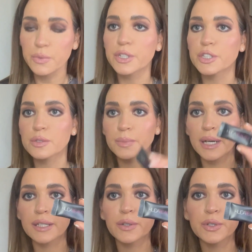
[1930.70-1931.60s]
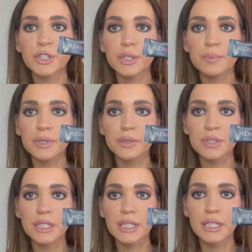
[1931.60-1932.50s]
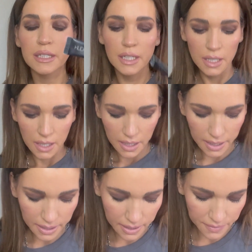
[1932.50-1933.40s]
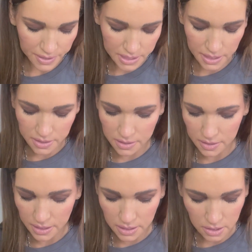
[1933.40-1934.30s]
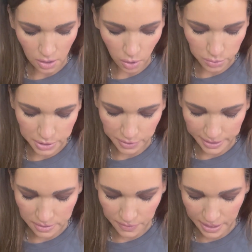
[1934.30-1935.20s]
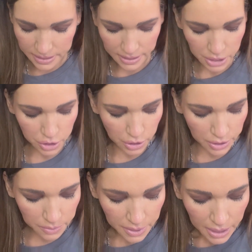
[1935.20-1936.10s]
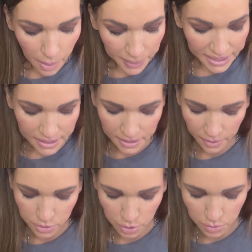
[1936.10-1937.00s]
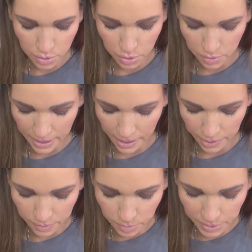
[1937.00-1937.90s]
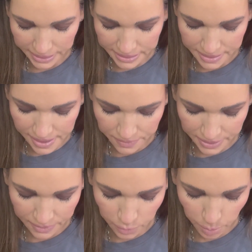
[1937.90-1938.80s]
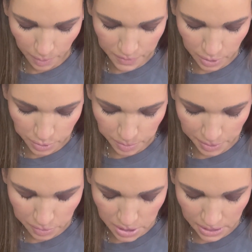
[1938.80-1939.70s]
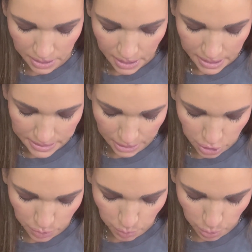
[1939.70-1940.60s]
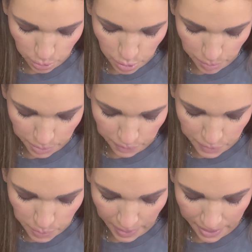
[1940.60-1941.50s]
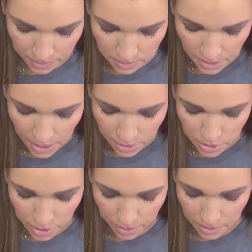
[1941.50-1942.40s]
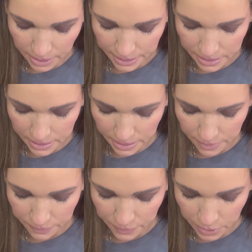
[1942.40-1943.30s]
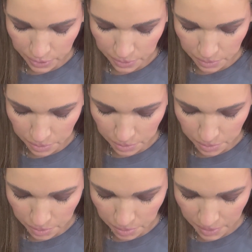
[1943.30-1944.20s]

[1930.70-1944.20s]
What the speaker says: which is my Huda Beauty. This is the holy grail of eyelash glue. Pinky Goat do their own, but I can never give up on the Huda Beauty. It's actually waterproof as well. So like if you